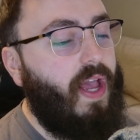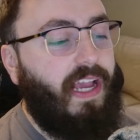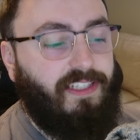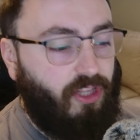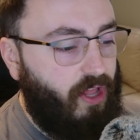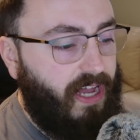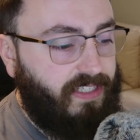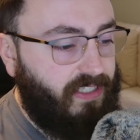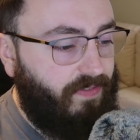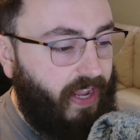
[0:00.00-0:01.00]
His
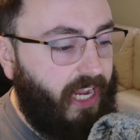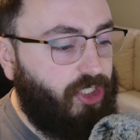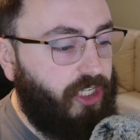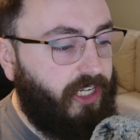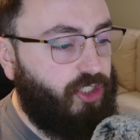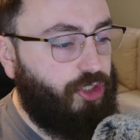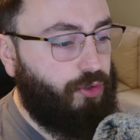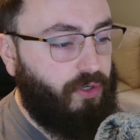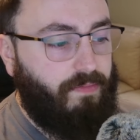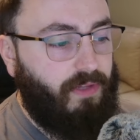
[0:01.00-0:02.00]
losses have aged
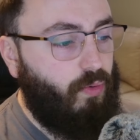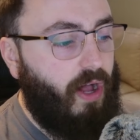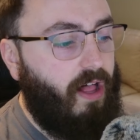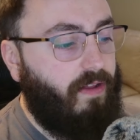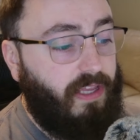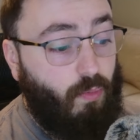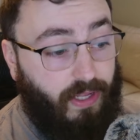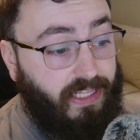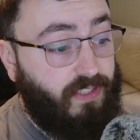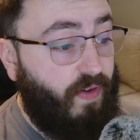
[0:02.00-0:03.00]
extremely well. He
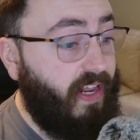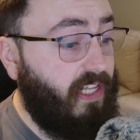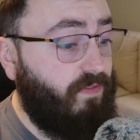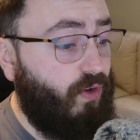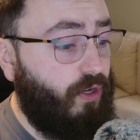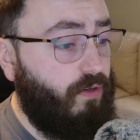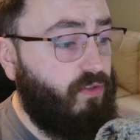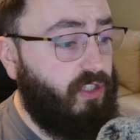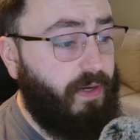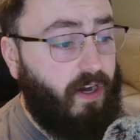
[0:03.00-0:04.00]
won this fight against Vulcan
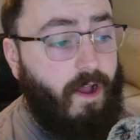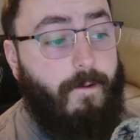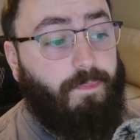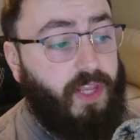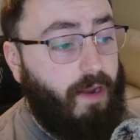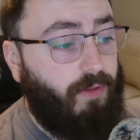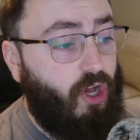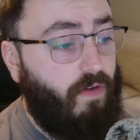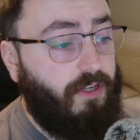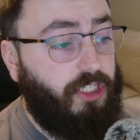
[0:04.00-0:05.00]
Uzdemir, Jan
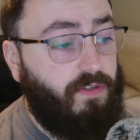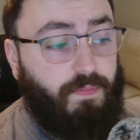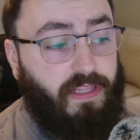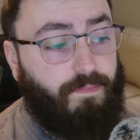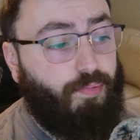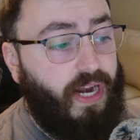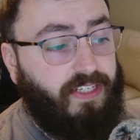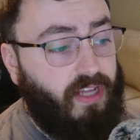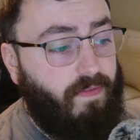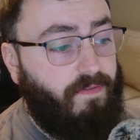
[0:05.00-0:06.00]
Blachowicz, and he was beating the
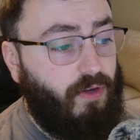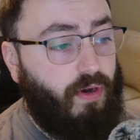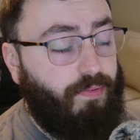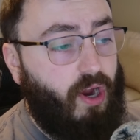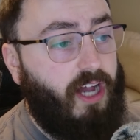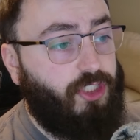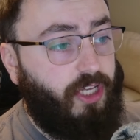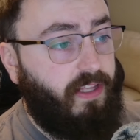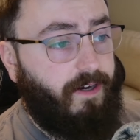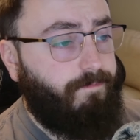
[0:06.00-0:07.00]
brakes off of Yuri
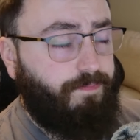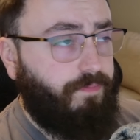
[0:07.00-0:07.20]
Prahoshka there.